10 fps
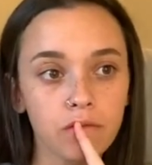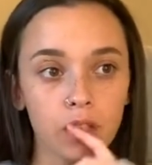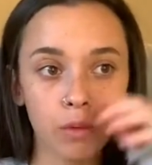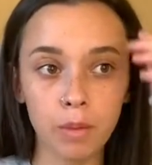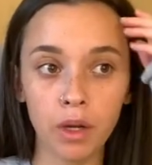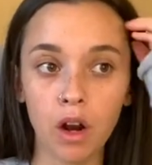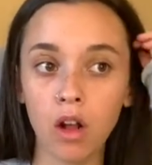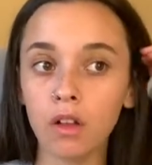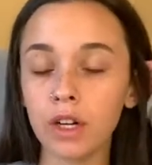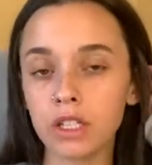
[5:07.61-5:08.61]
We put
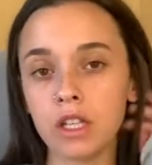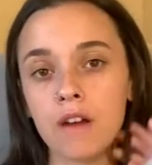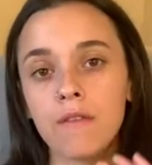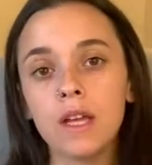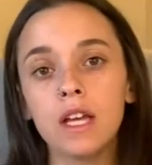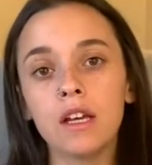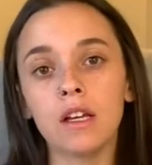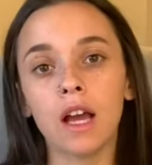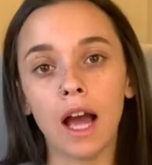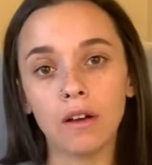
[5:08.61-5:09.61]
all of our stuff
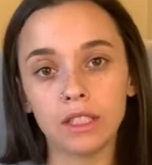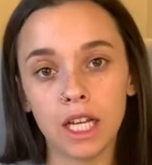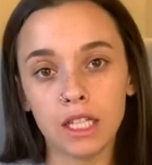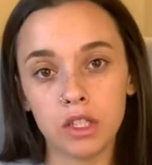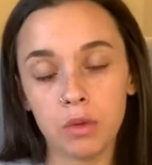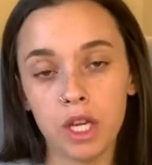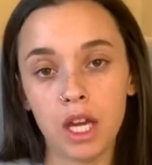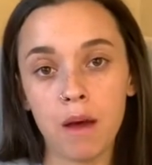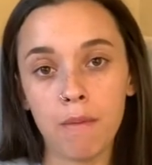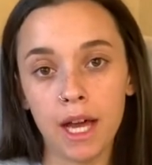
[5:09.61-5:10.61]
outside so we could
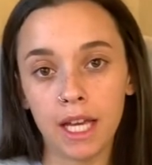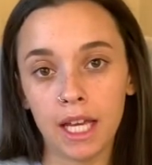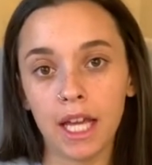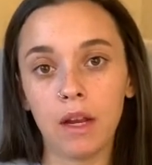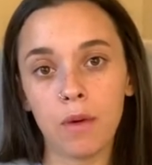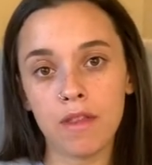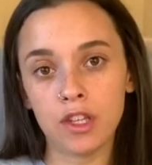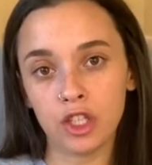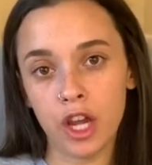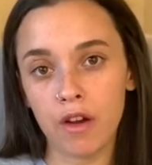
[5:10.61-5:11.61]
come back and get it with the
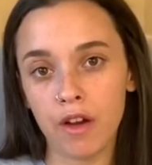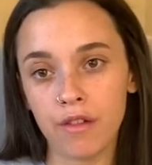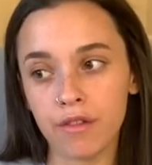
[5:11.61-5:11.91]
sheriff.